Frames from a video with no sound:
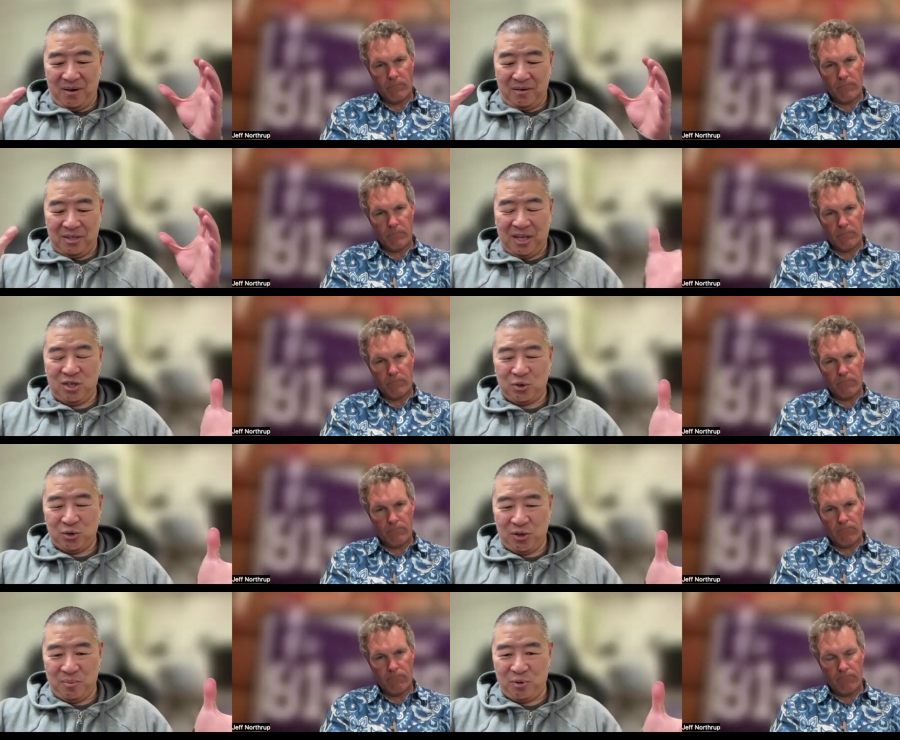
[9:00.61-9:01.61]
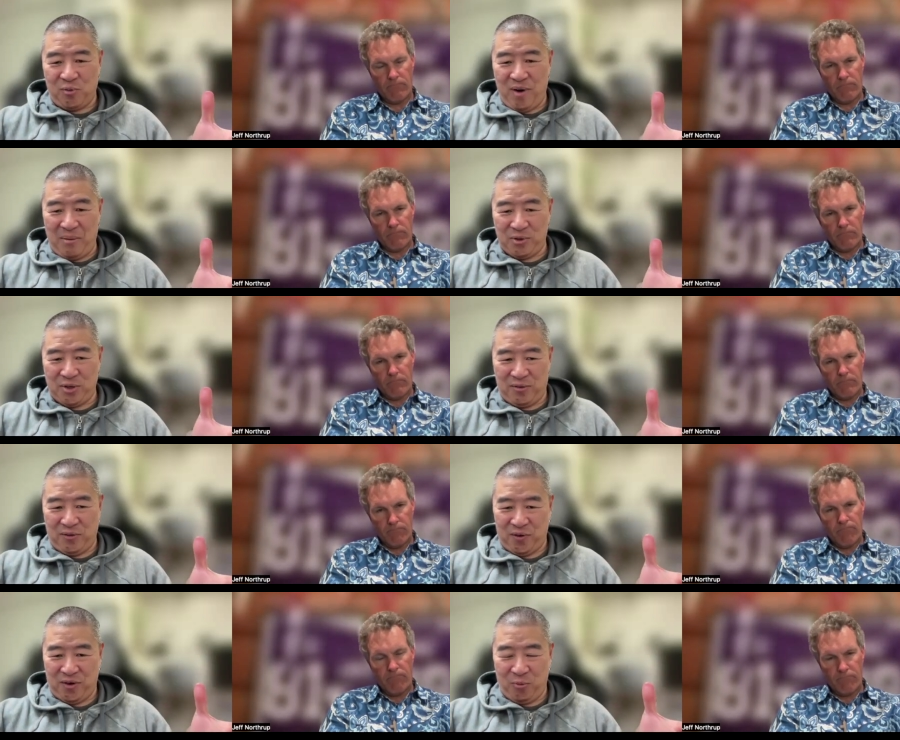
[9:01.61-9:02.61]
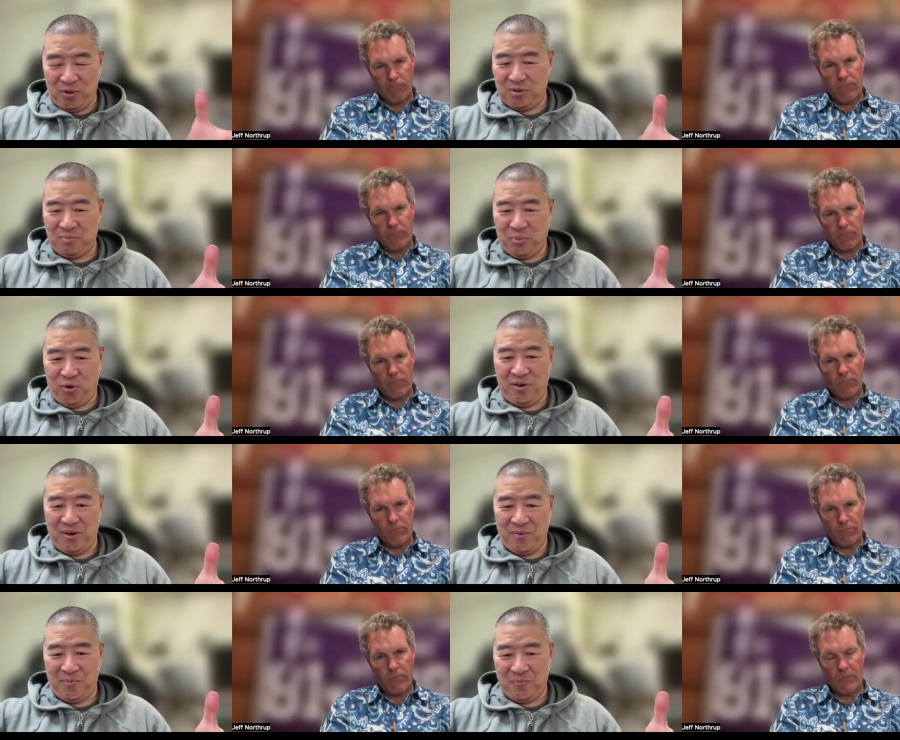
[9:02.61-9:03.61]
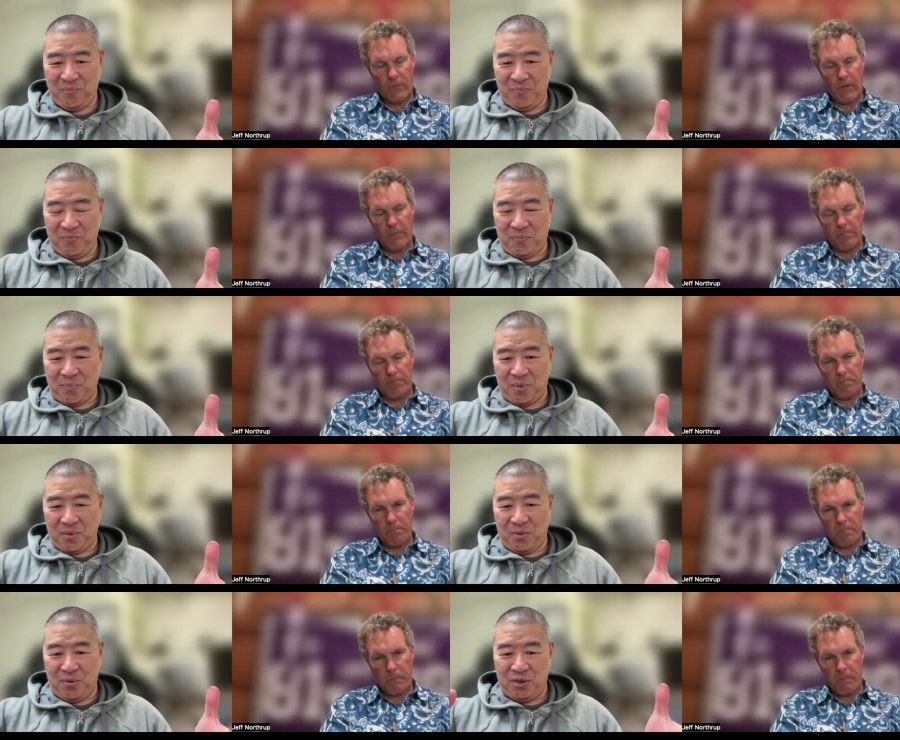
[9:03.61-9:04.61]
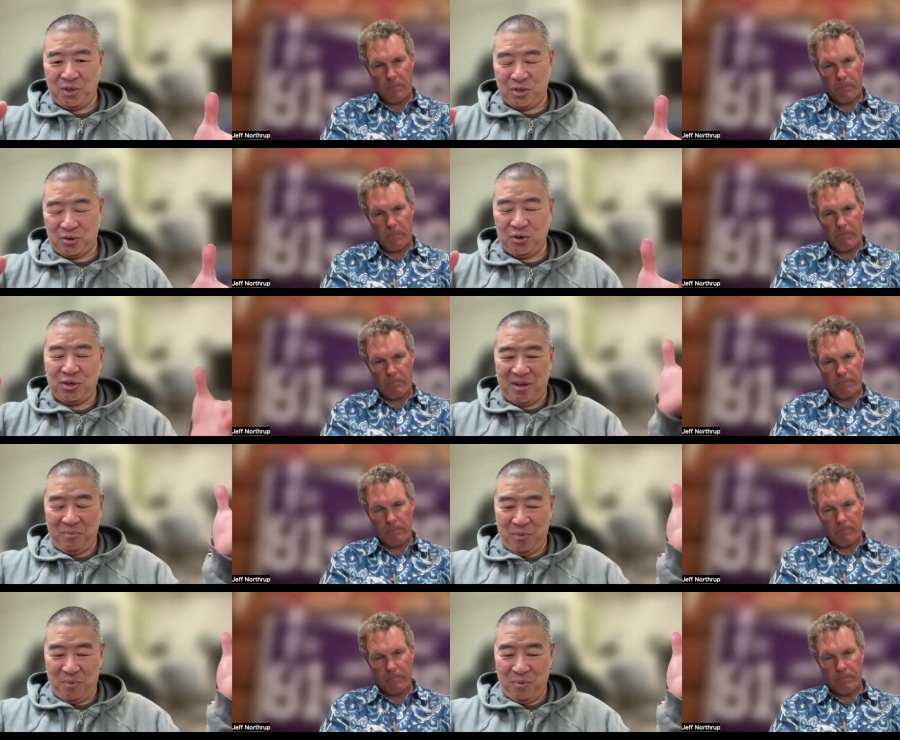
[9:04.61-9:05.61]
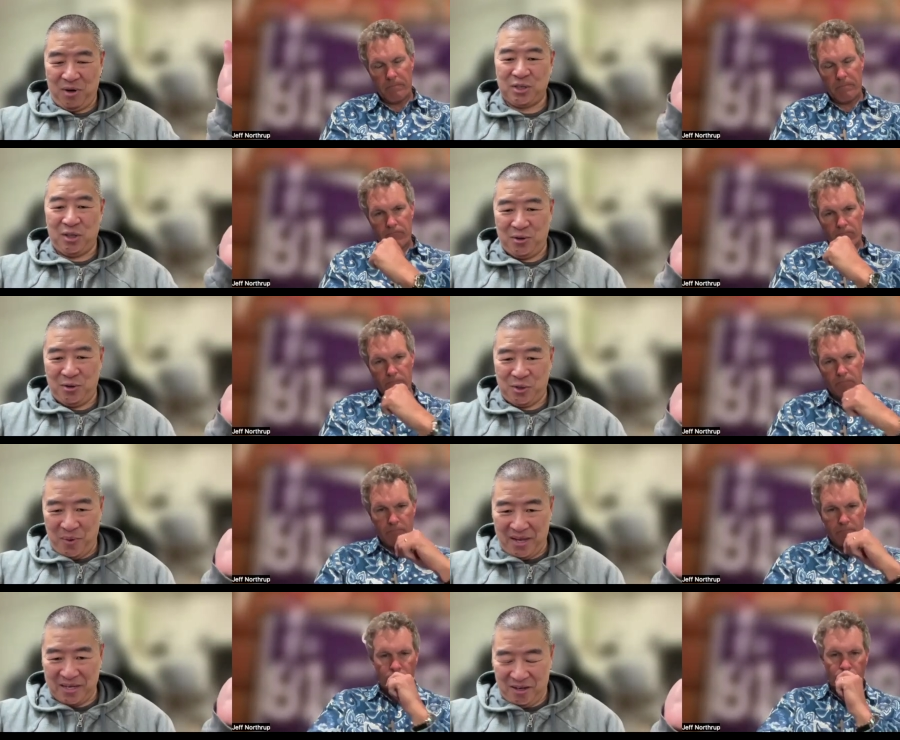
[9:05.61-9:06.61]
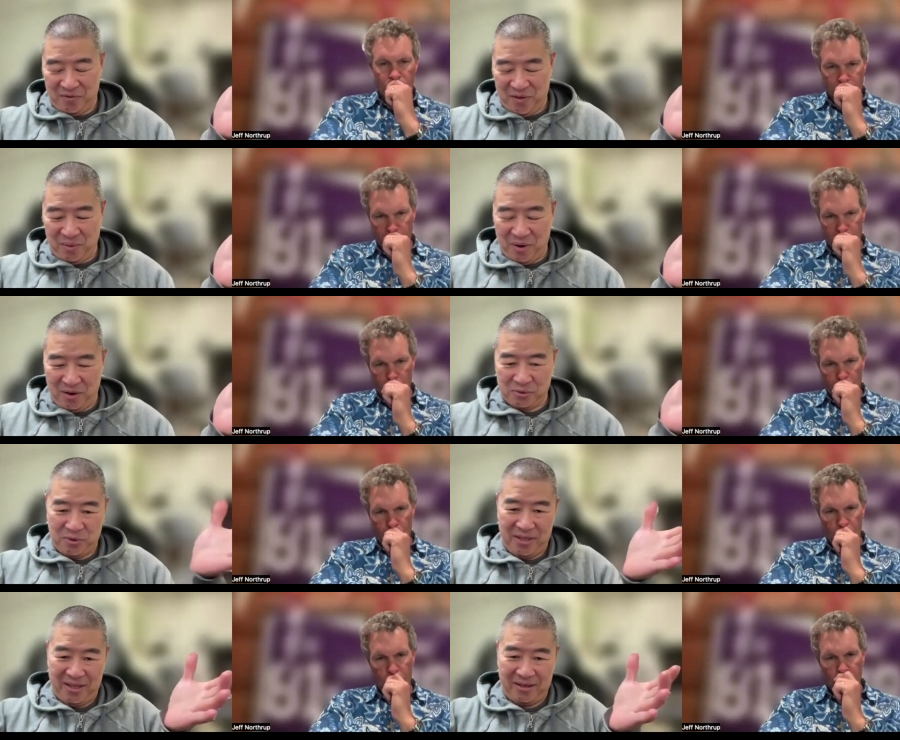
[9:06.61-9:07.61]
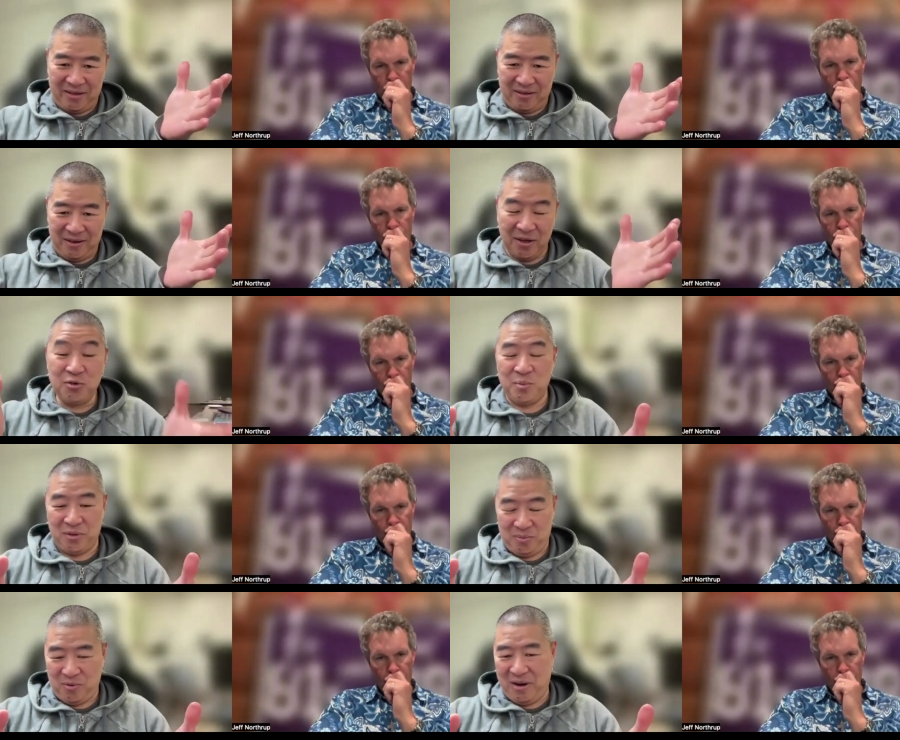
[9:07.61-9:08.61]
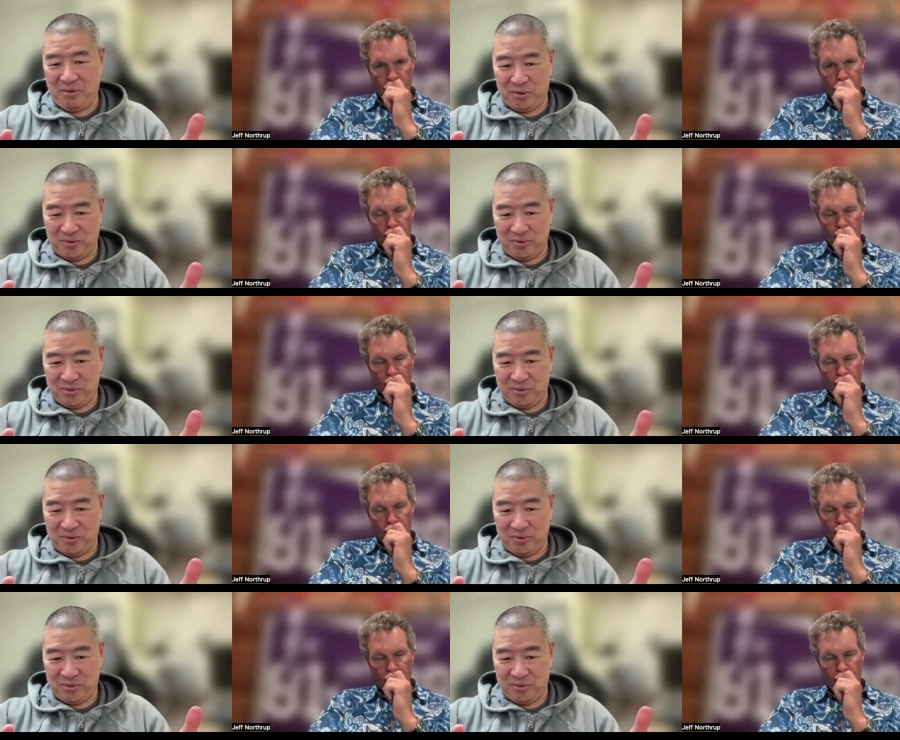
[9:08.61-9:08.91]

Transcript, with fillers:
Speaker 1: 10 trillion parameters, you have to figure out what's important. Yeah you're just searching a much larger space than if you have a model that's only like 100 million parameters,